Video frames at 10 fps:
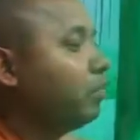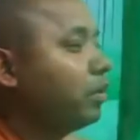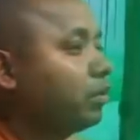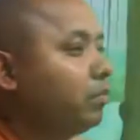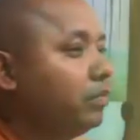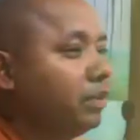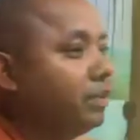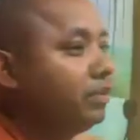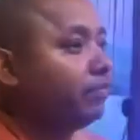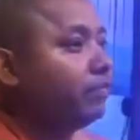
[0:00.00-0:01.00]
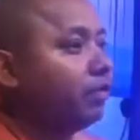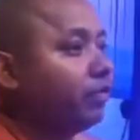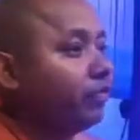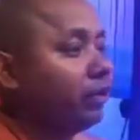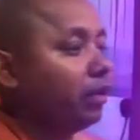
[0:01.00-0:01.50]
Bhikkhu Buddhi, he is
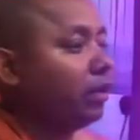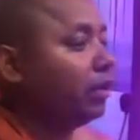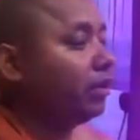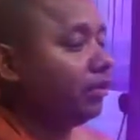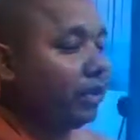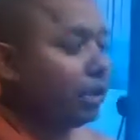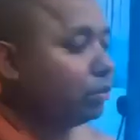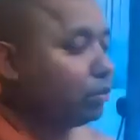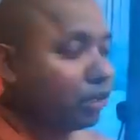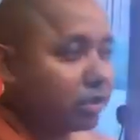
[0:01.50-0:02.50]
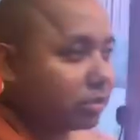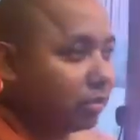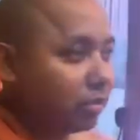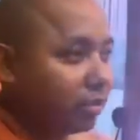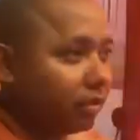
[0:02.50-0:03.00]
really good
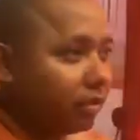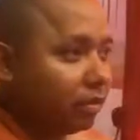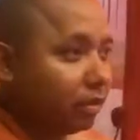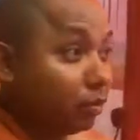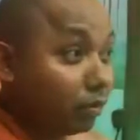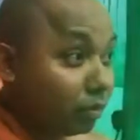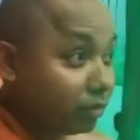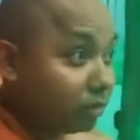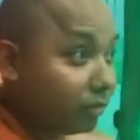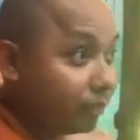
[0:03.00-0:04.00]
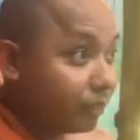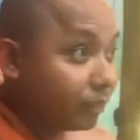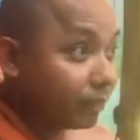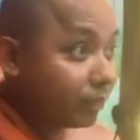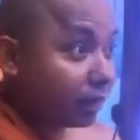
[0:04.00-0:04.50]
scholar in the world.
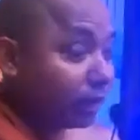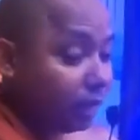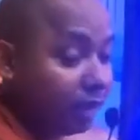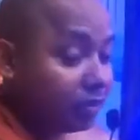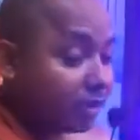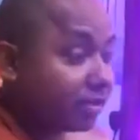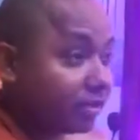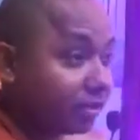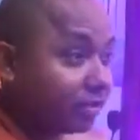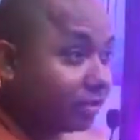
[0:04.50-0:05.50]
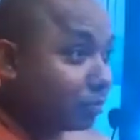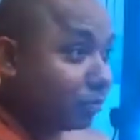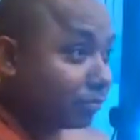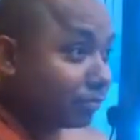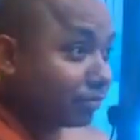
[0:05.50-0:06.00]
He translated these
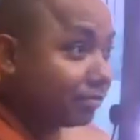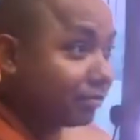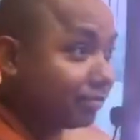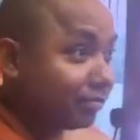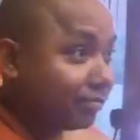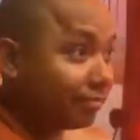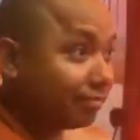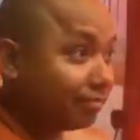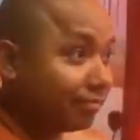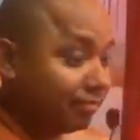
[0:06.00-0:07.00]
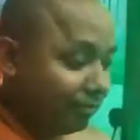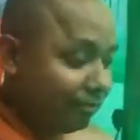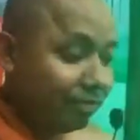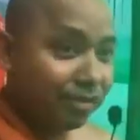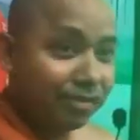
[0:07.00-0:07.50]
books.
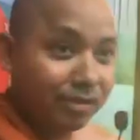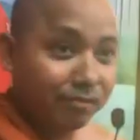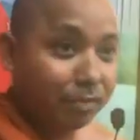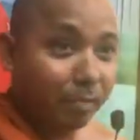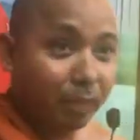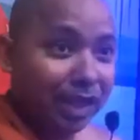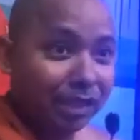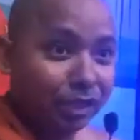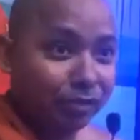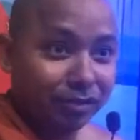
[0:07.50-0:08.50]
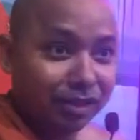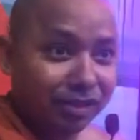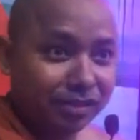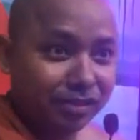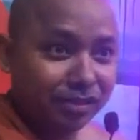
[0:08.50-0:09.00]
You see, from Pali to
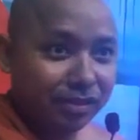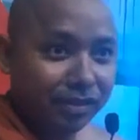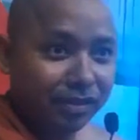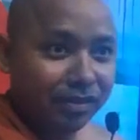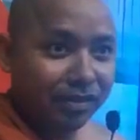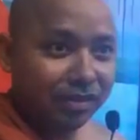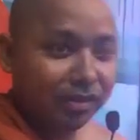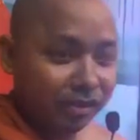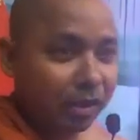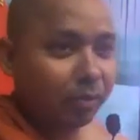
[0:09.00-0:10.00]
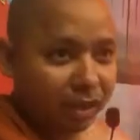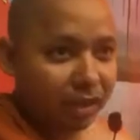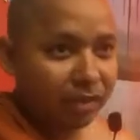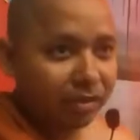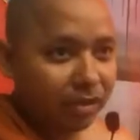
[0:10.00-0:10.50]
English. He's
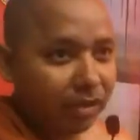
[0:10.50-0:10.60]
American.